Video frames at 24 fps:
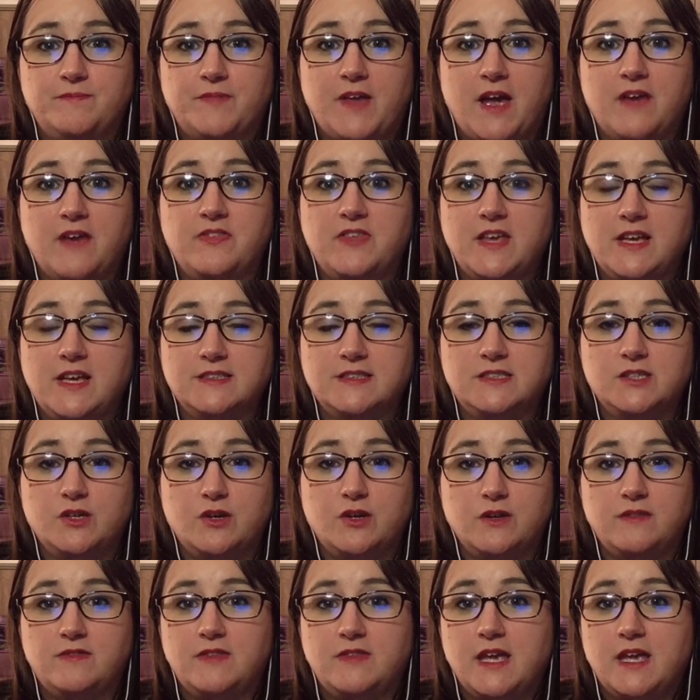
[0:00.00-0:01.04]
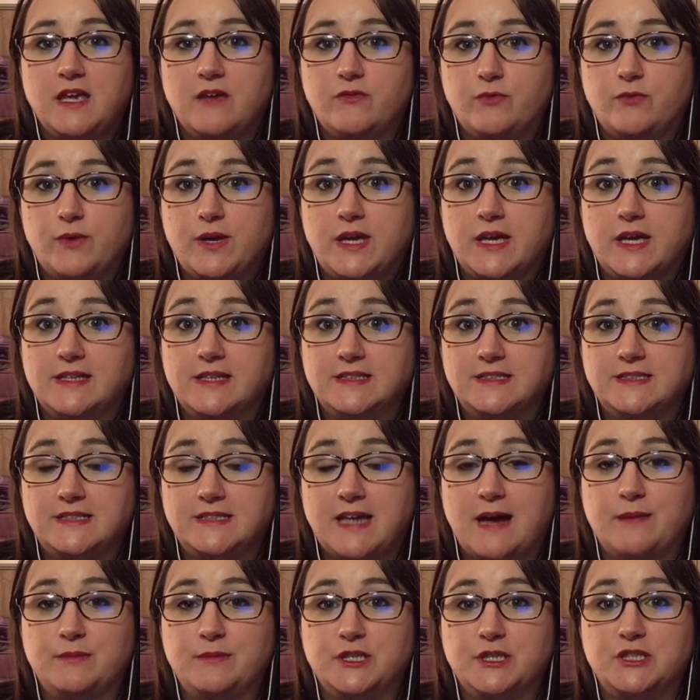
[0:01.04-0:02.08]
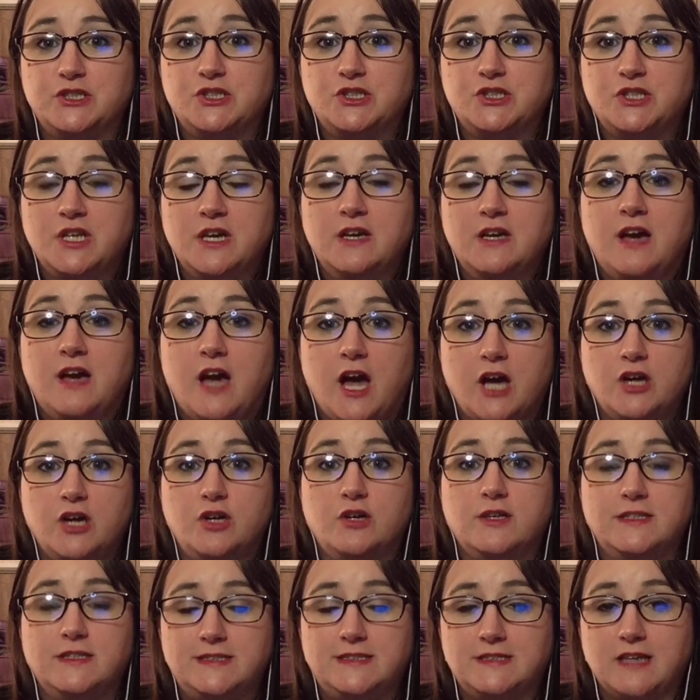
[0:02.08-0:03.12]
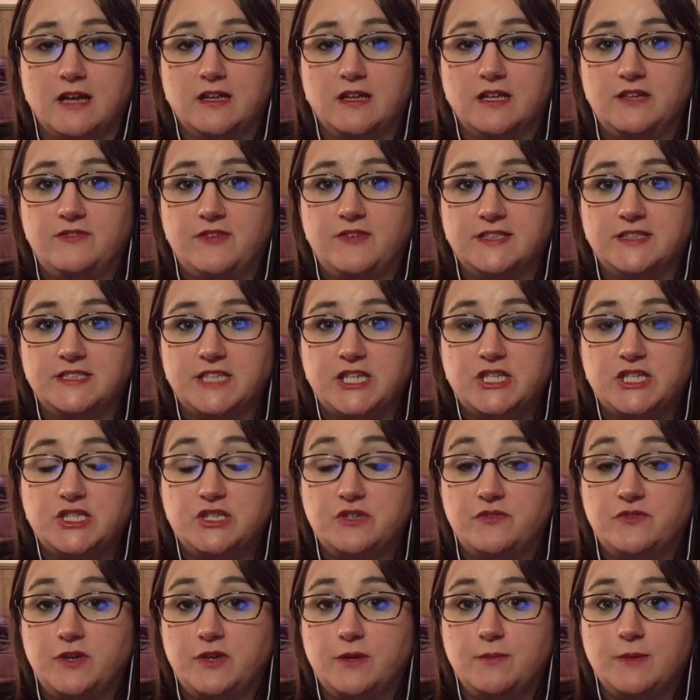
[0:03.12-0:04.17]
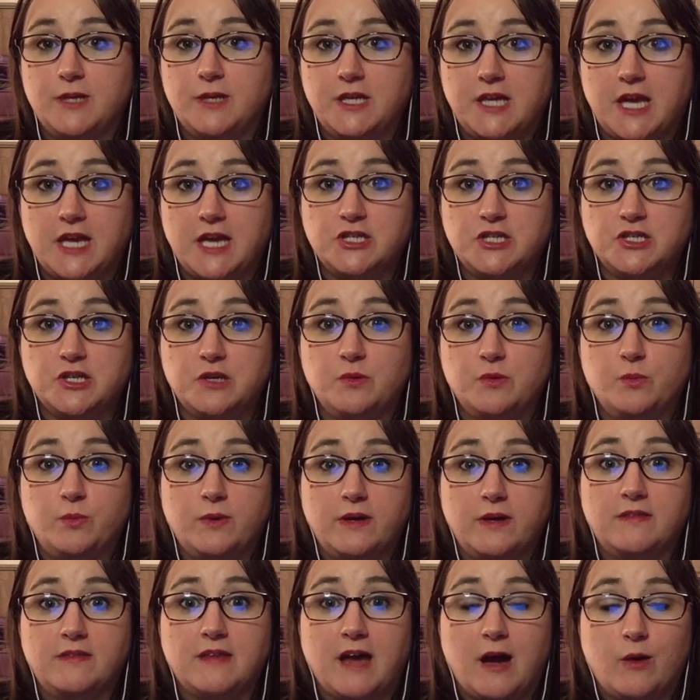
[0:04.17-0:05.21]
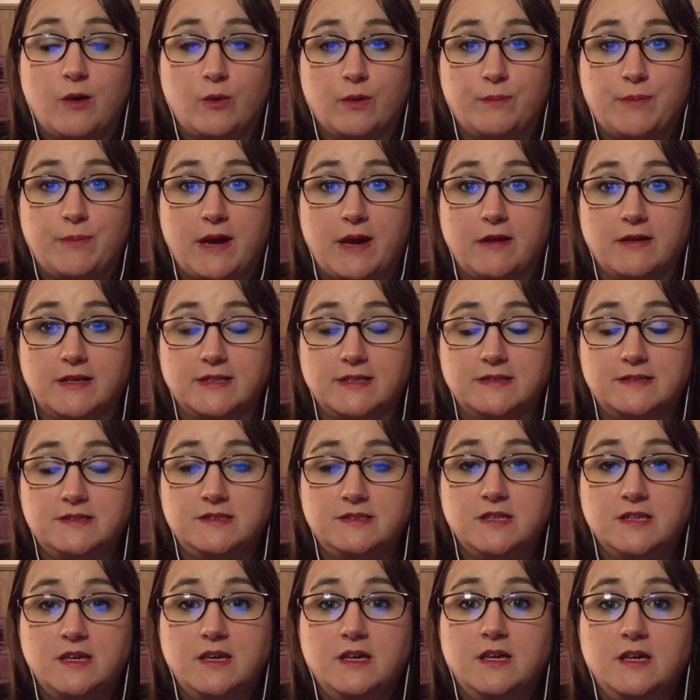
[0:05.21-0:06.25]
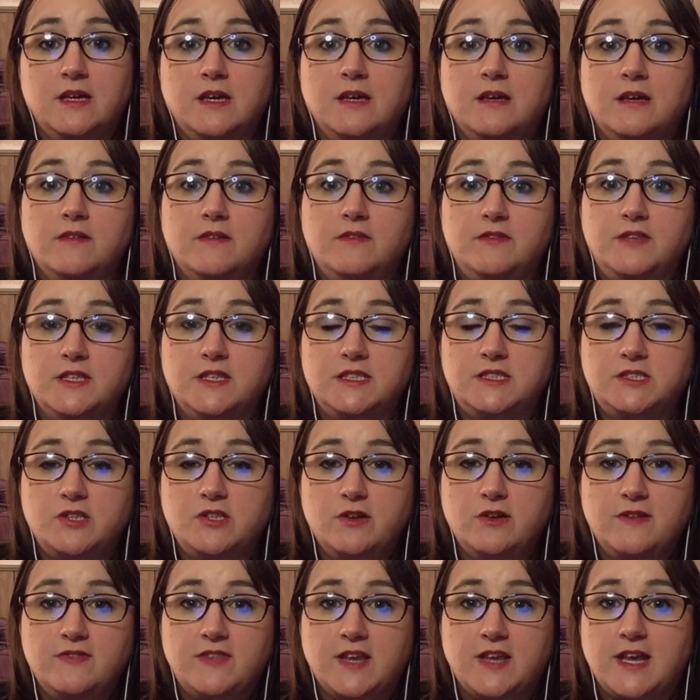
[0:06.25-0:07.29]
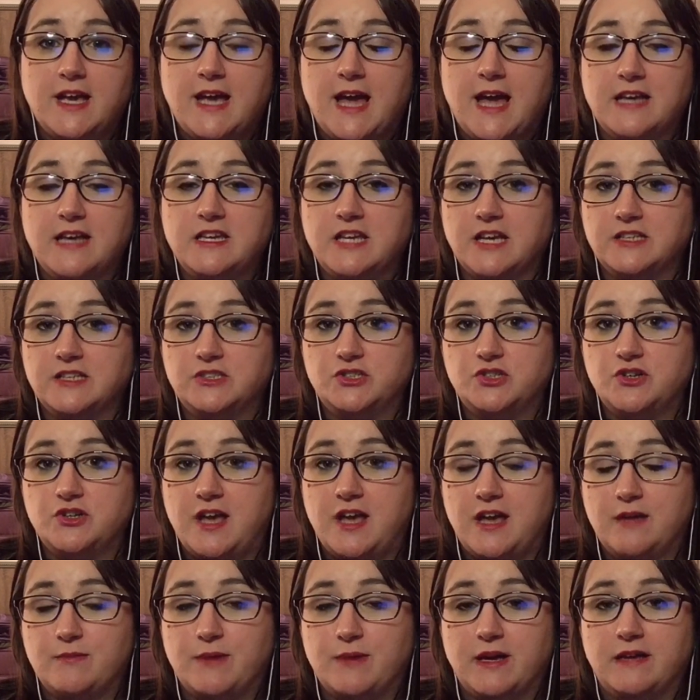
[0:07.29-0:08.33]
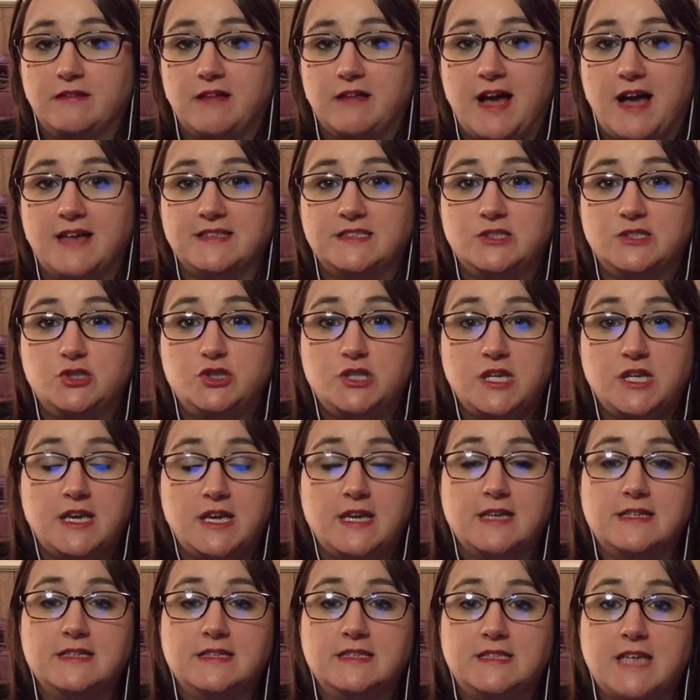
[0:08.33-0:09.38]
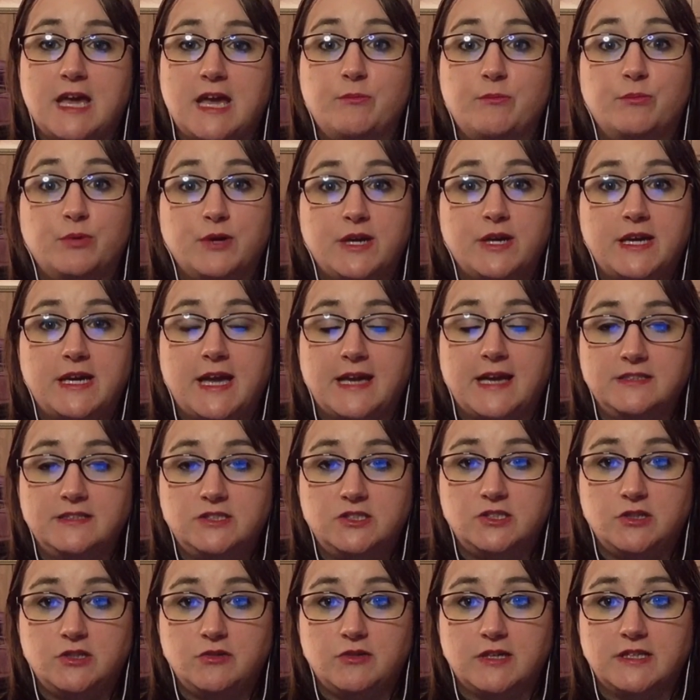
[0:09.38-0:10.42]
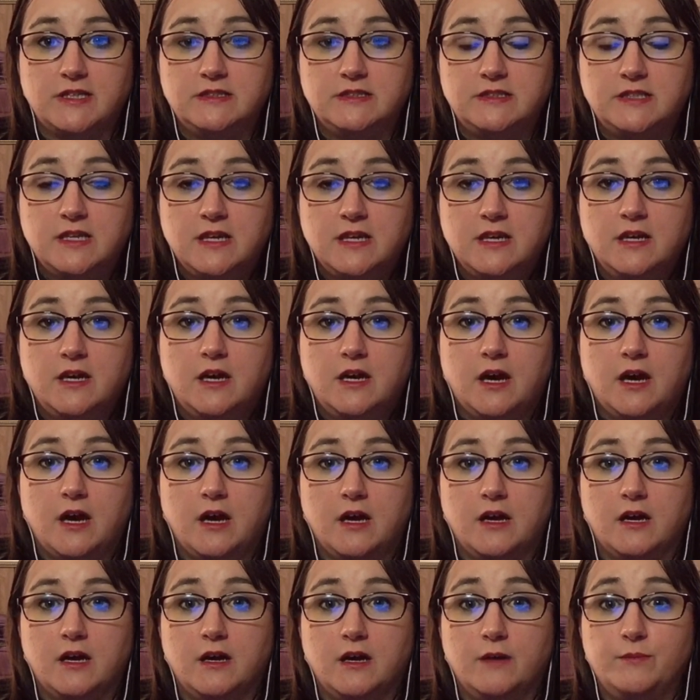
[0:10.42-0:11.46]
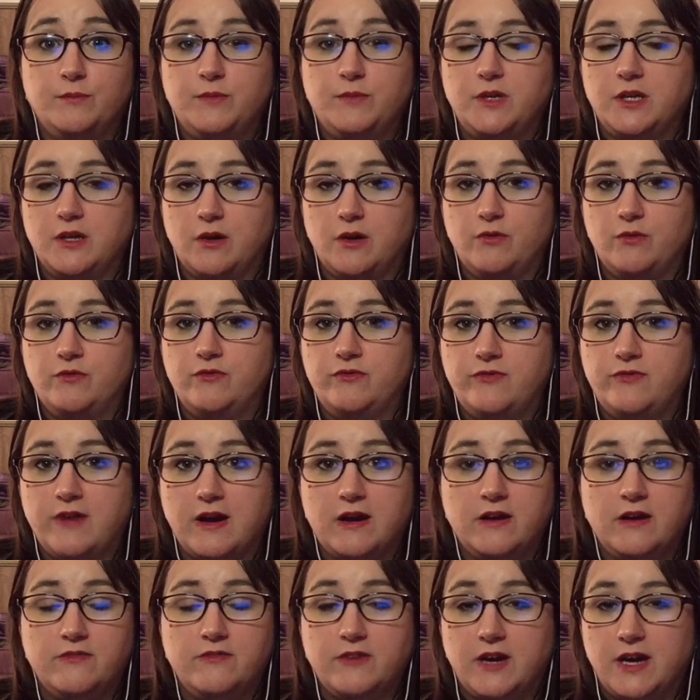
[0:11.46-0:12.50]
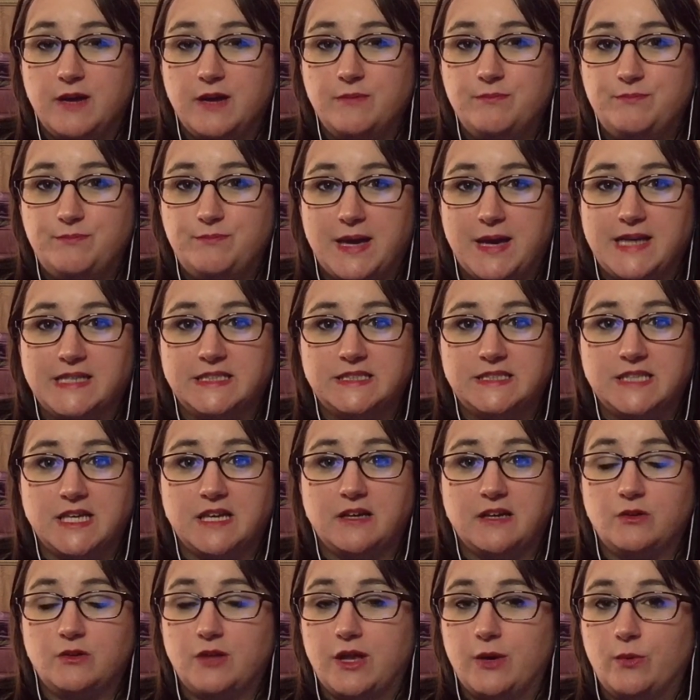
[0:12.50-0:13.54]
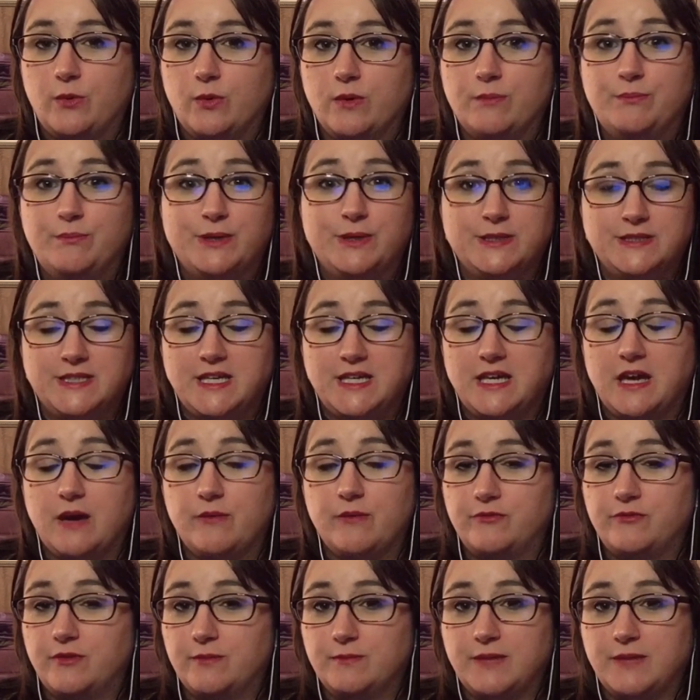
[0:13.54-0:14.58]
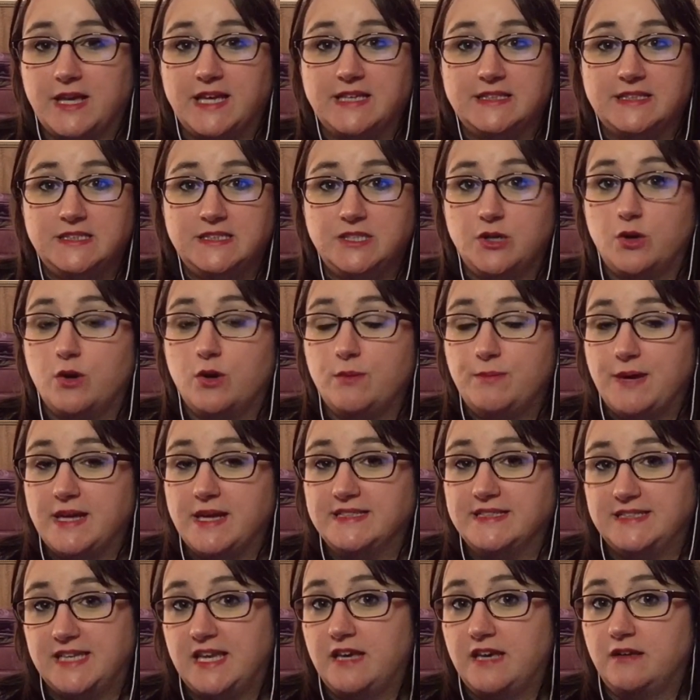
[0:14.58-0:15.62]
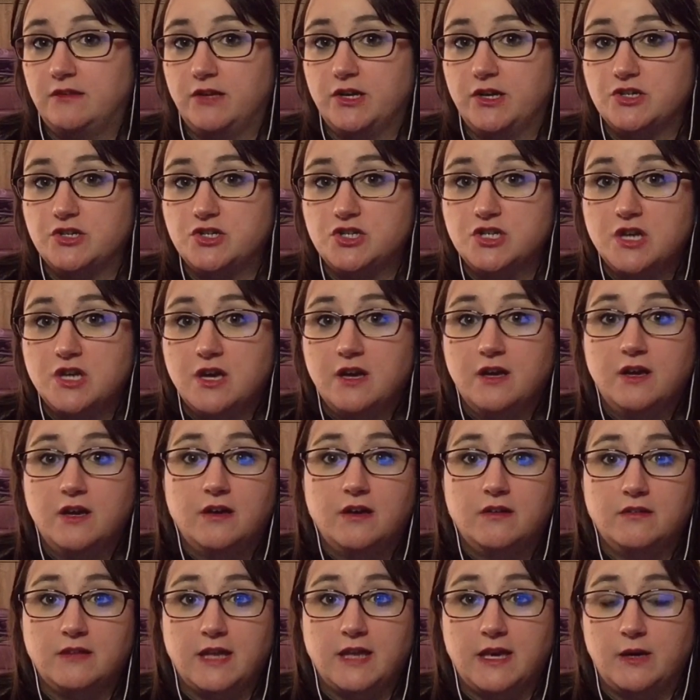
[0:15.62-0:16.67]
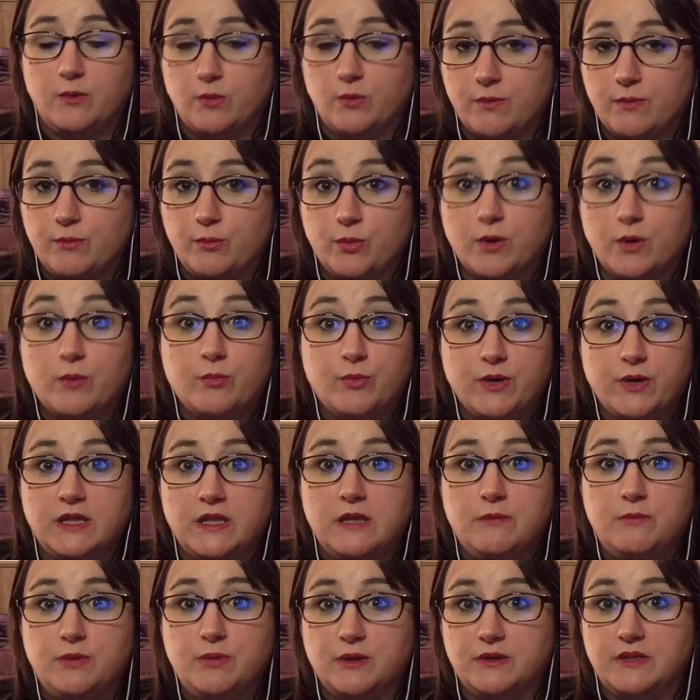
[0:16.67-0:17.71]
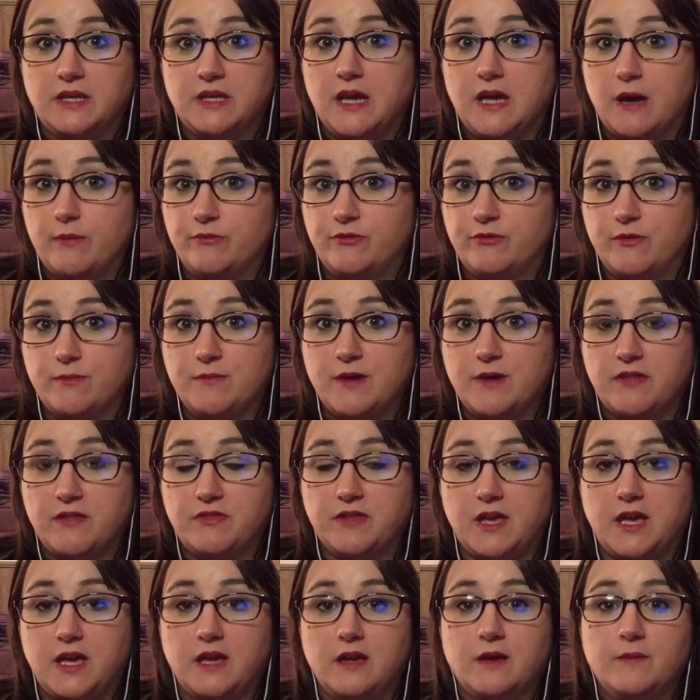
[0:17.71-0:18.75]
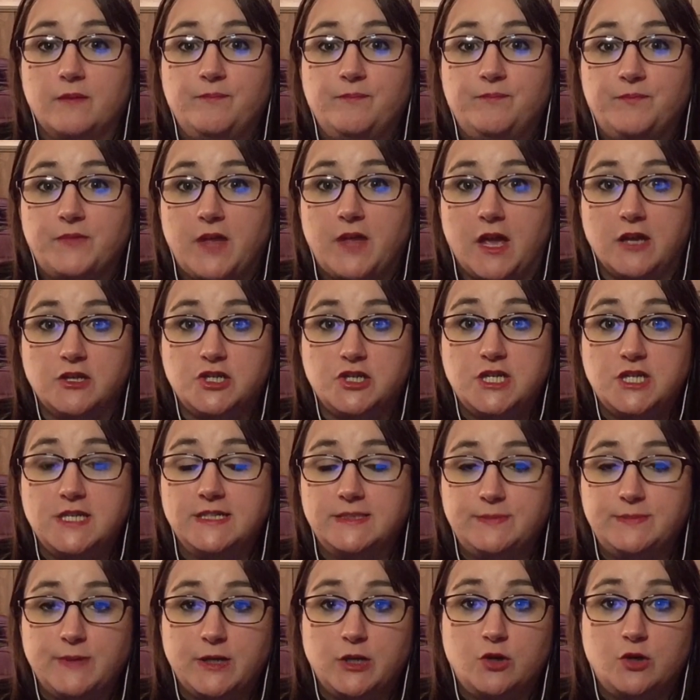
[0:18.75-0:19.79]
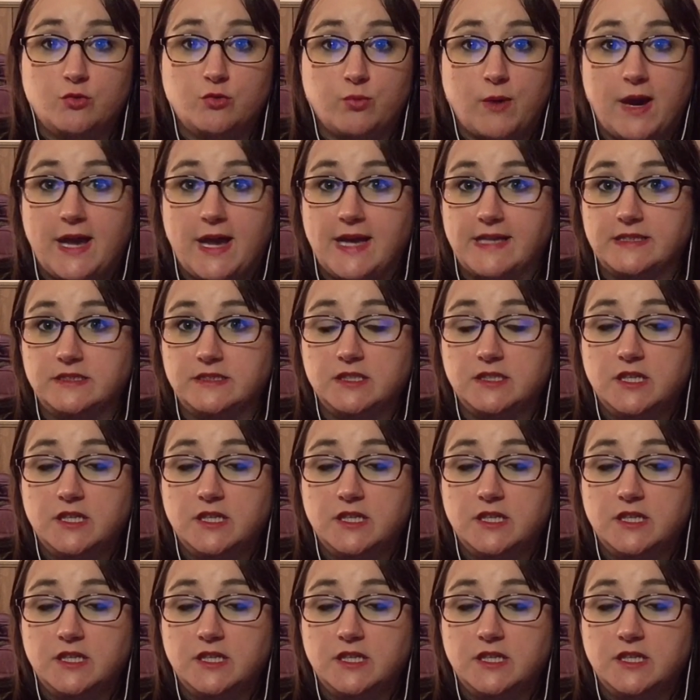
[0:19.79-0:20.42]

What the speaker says: I think it's a good thing if we can establish a good solid foundation of communication with our parents. The student that I had yesterday in my class, she is a pre-K student, very, very basic, like we're building up from like zero base English, like we're really building up from nothing. And she's been great,